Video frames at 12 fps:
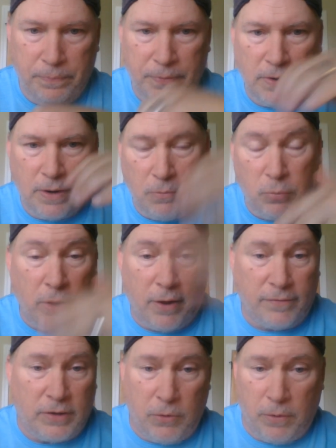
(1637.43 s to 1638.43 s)
Yeah, we all
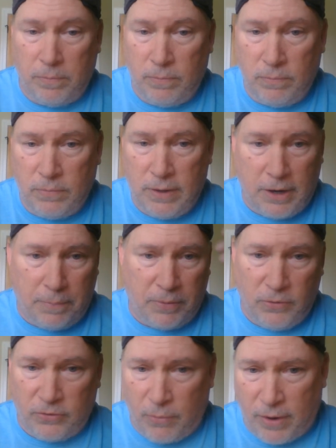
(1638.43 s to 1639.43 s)
have to go up, get up,
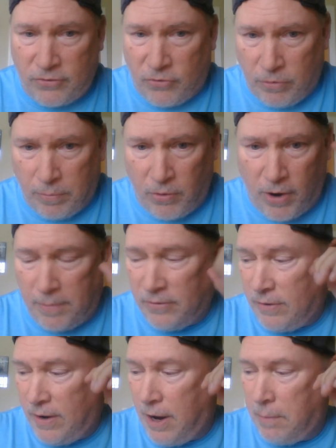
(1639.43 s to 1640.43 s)
use a restroom, or grab a
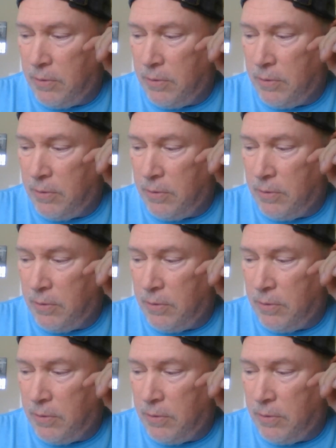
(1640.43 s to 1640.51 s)
snack.